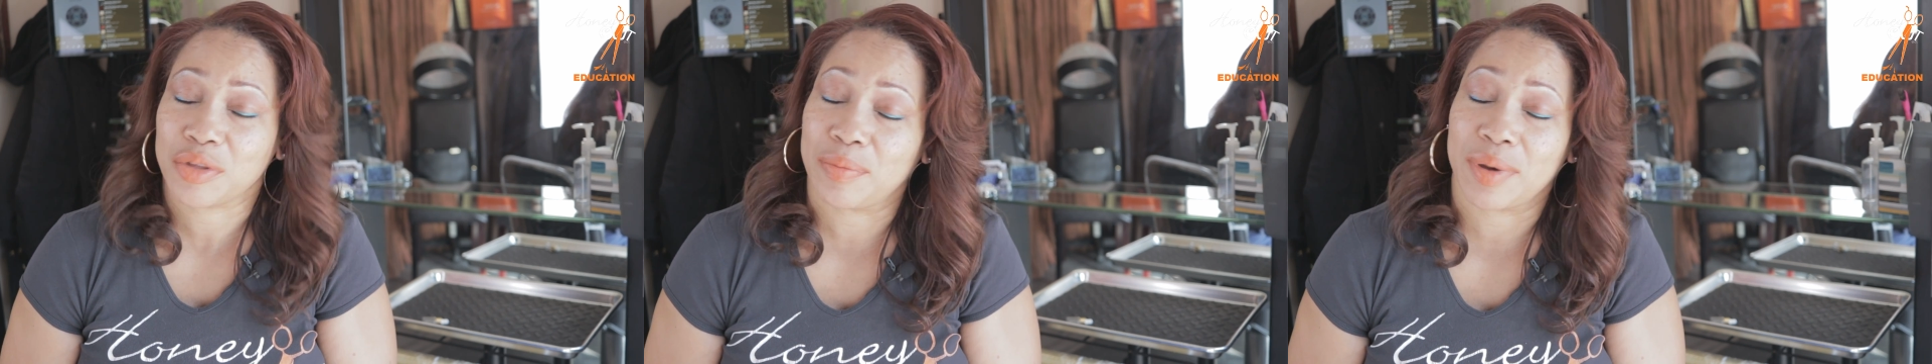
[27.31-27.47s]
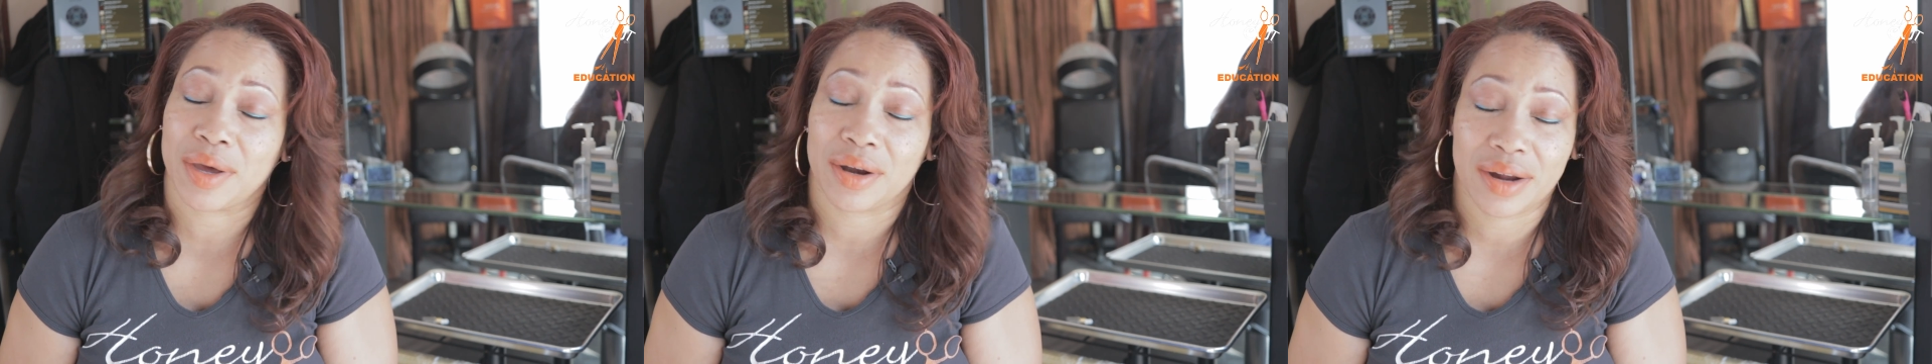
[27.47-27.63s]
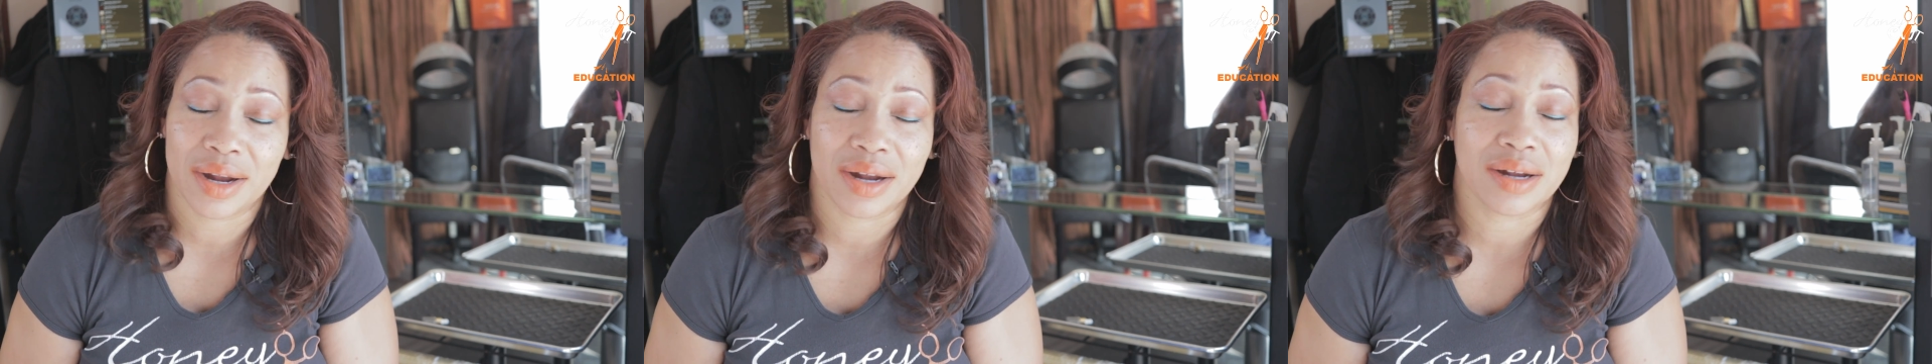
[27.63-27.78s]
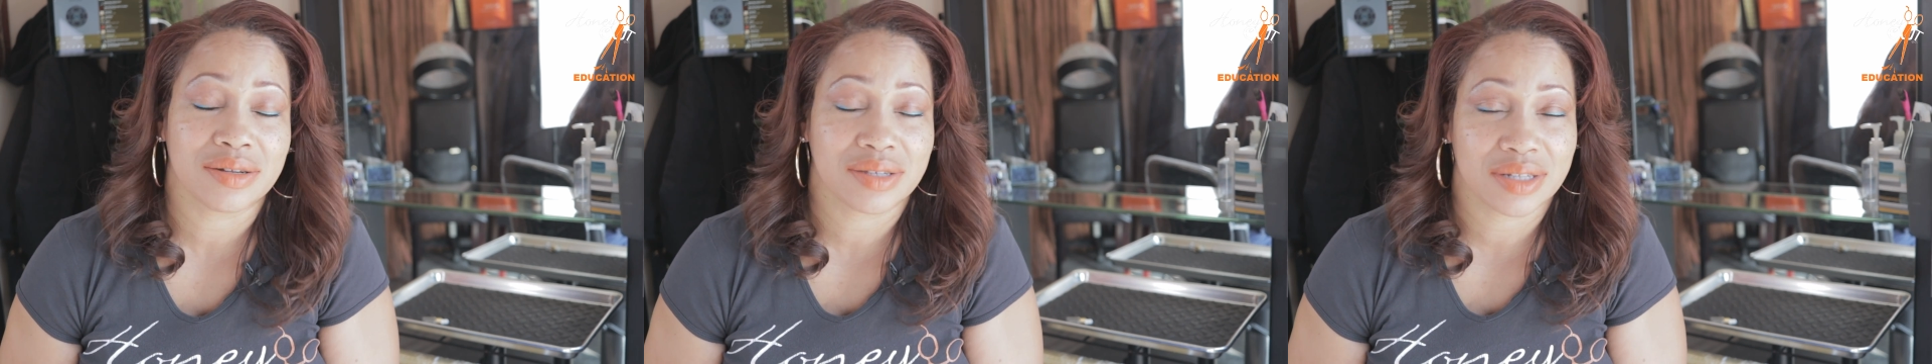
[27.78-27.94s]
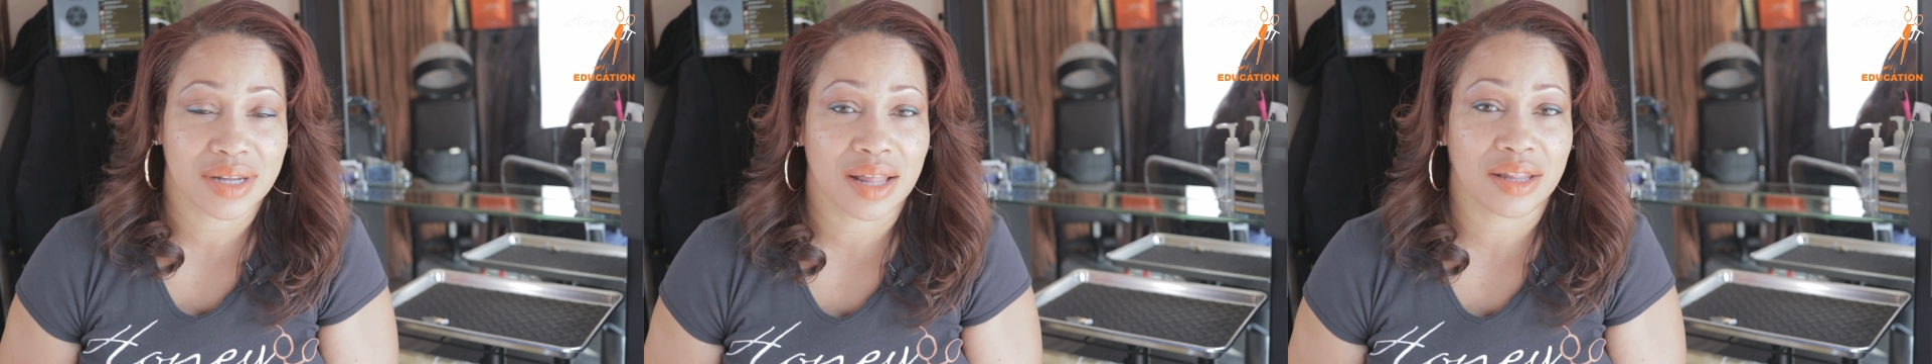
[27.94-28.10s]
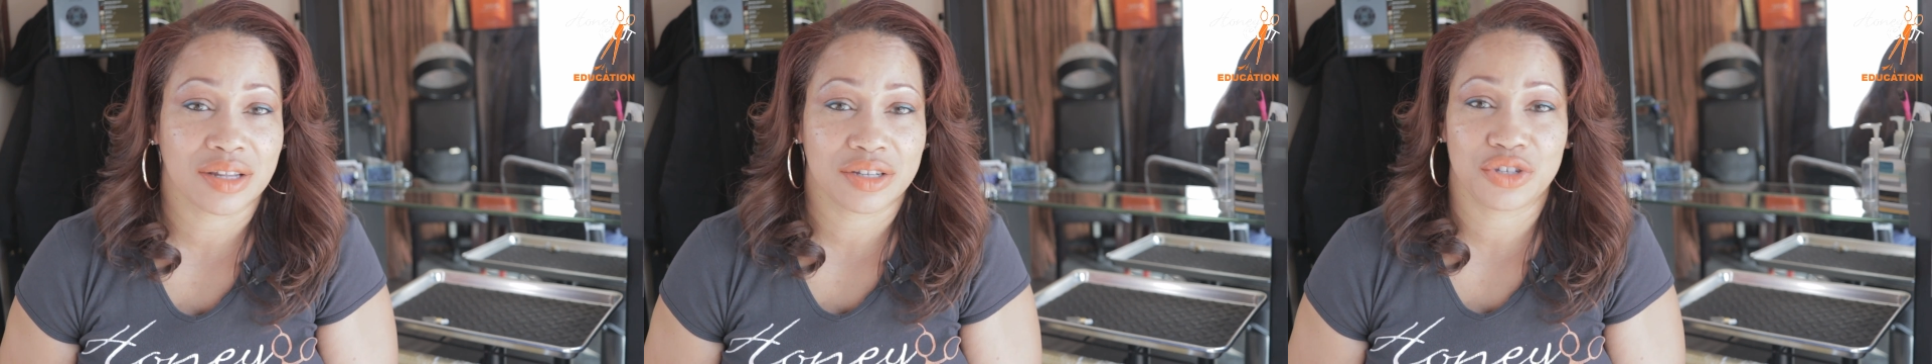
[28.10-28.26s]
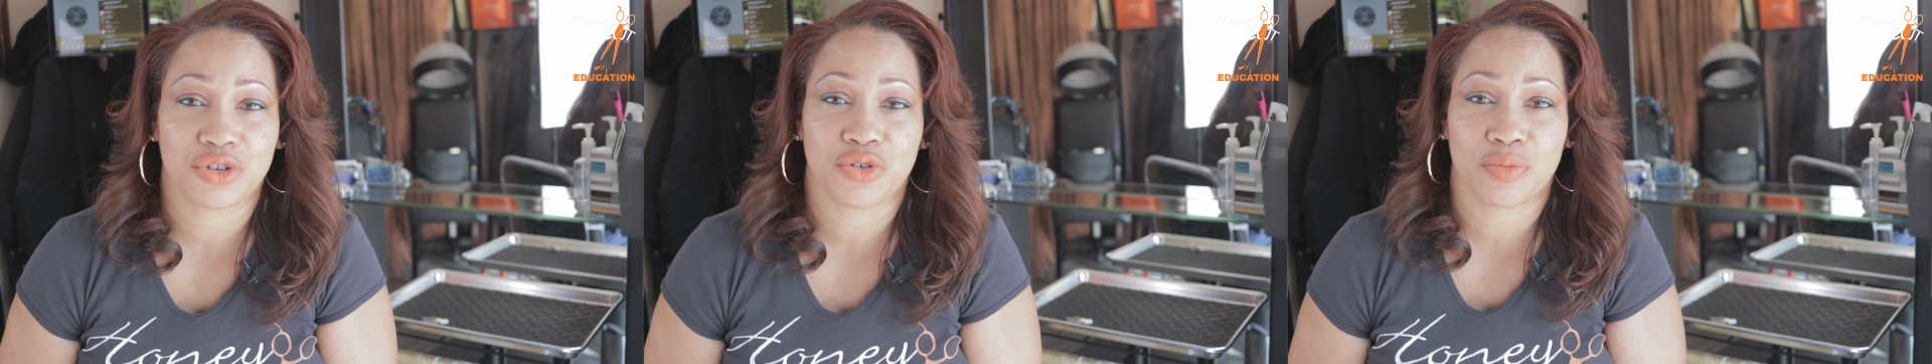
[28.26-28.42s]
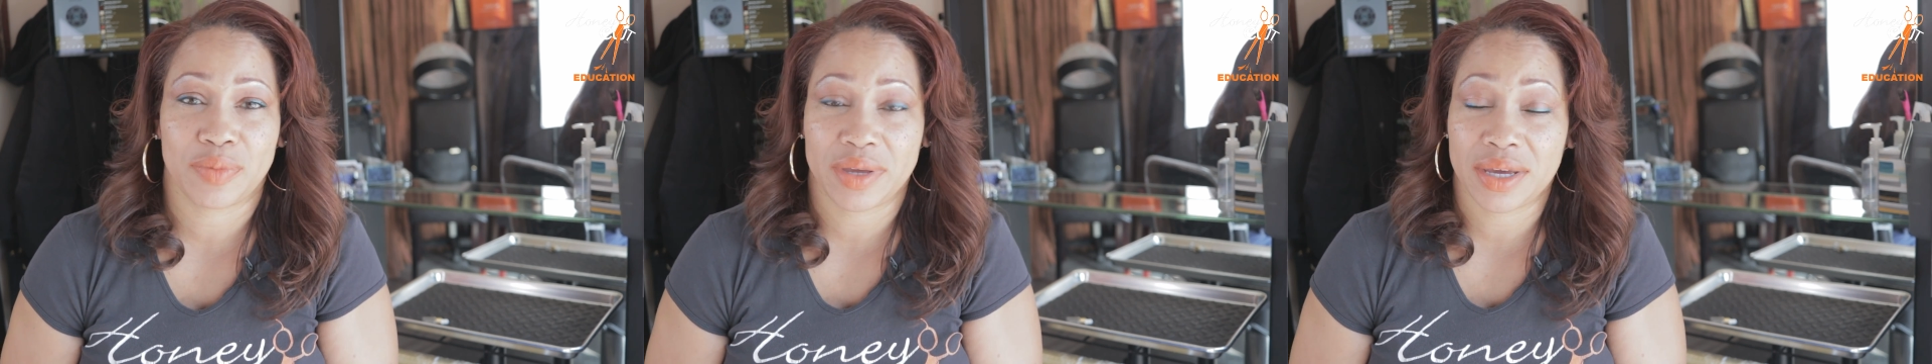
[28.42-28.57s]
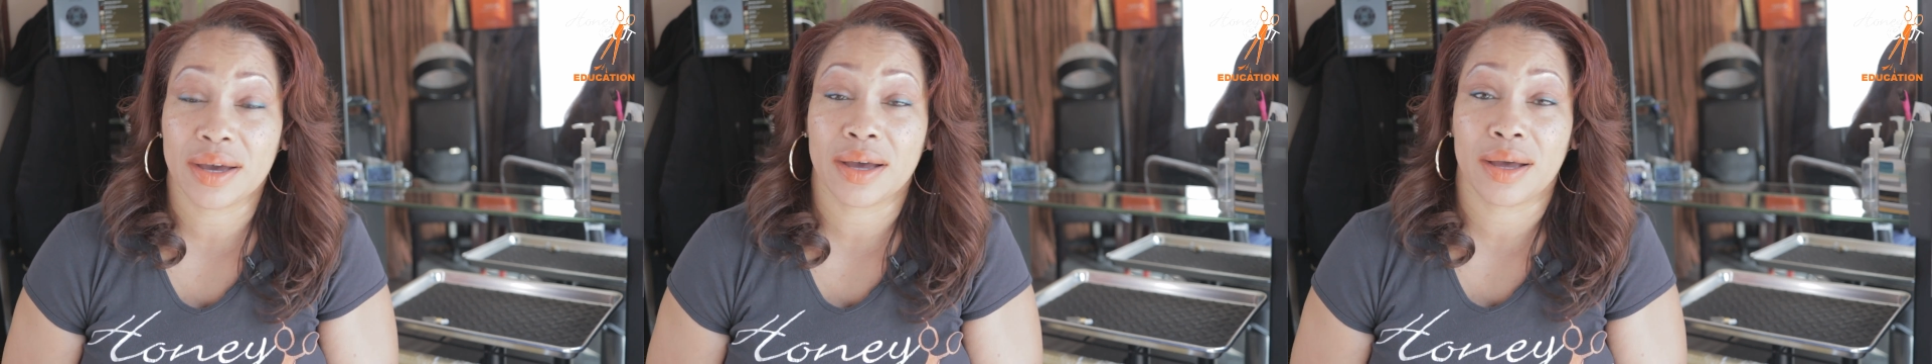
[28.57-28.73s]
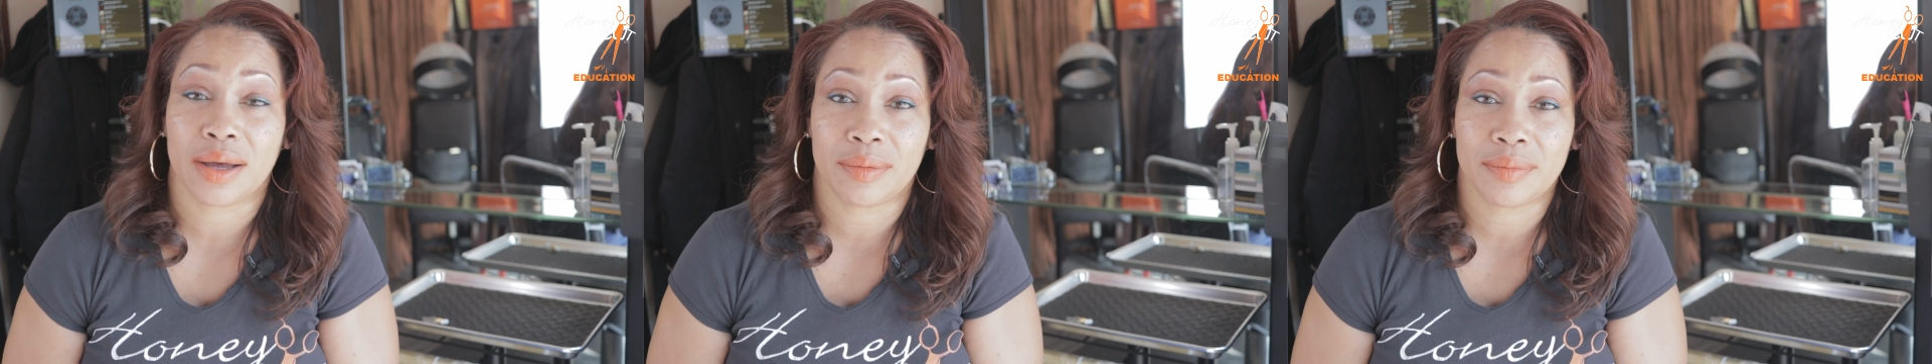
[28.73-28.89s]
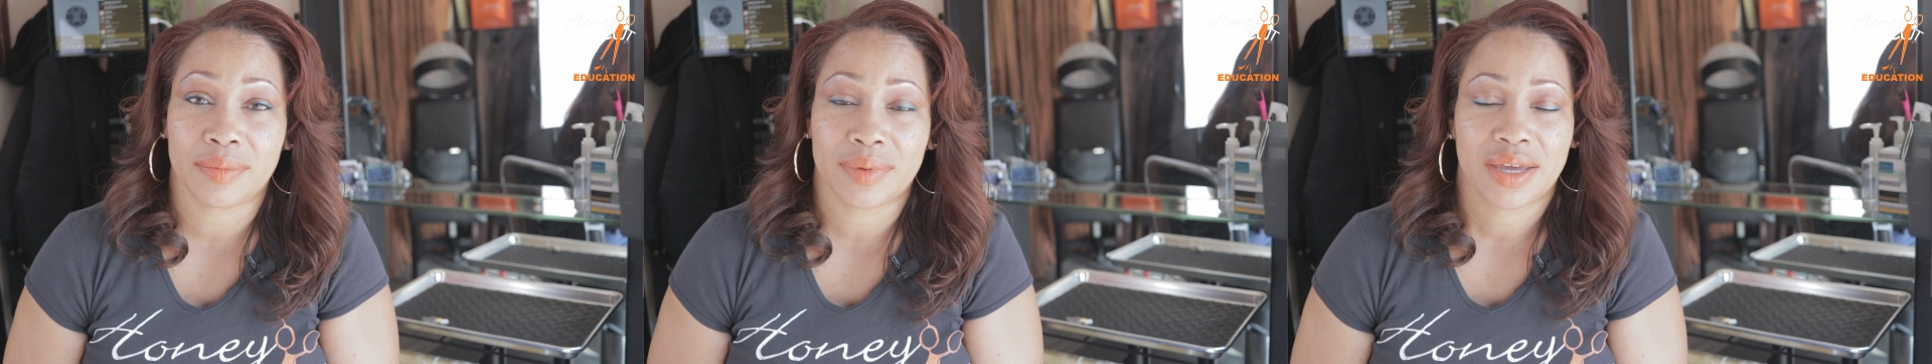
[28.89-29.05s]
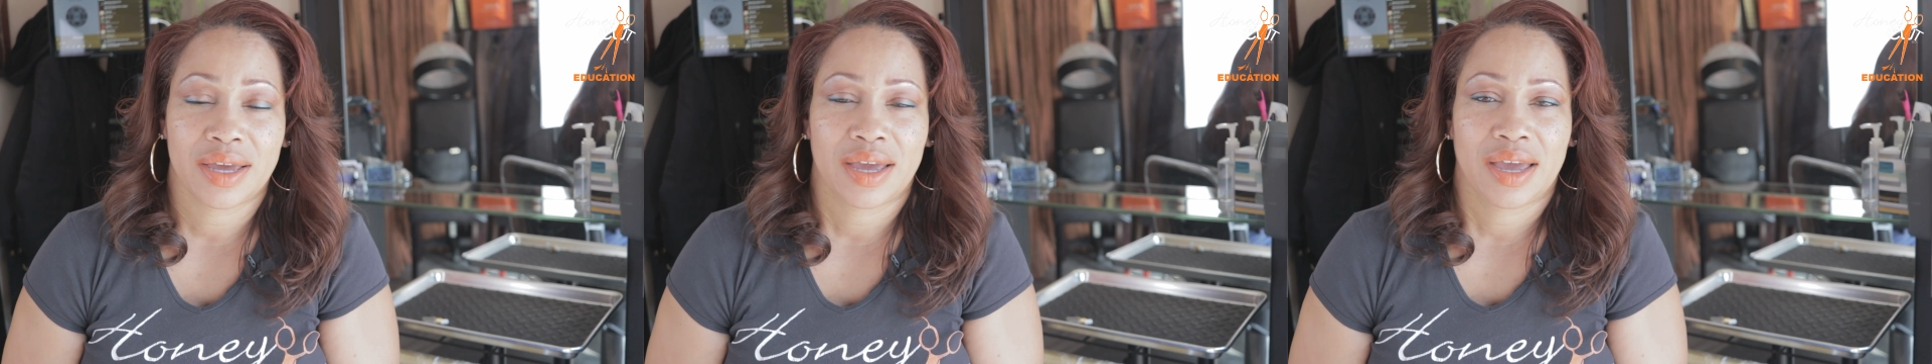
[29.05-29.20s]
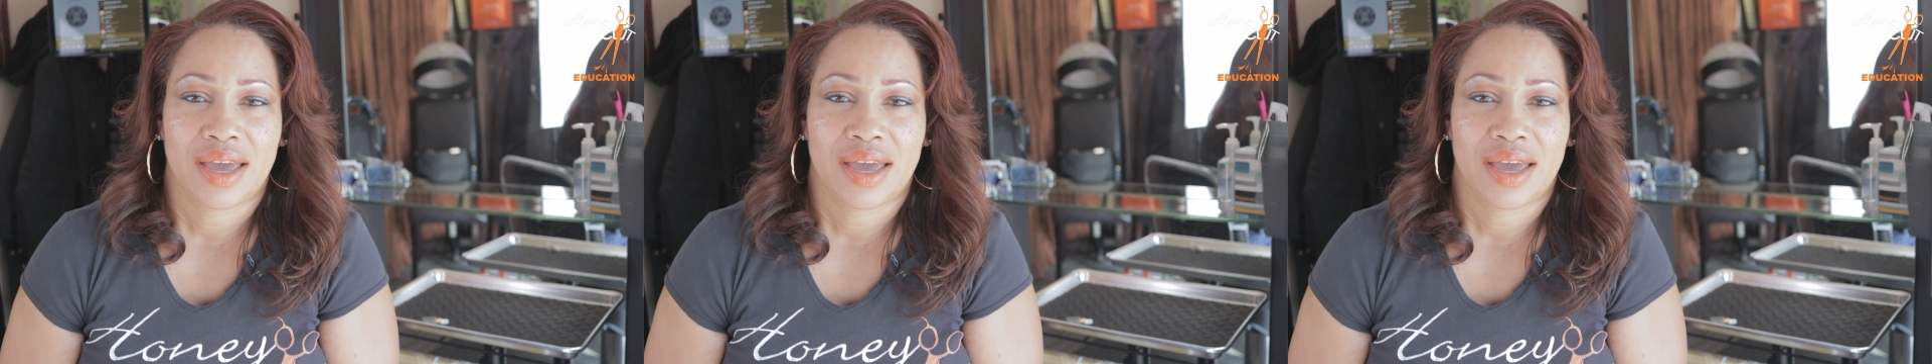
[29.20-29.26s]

the better hairstylist you will become.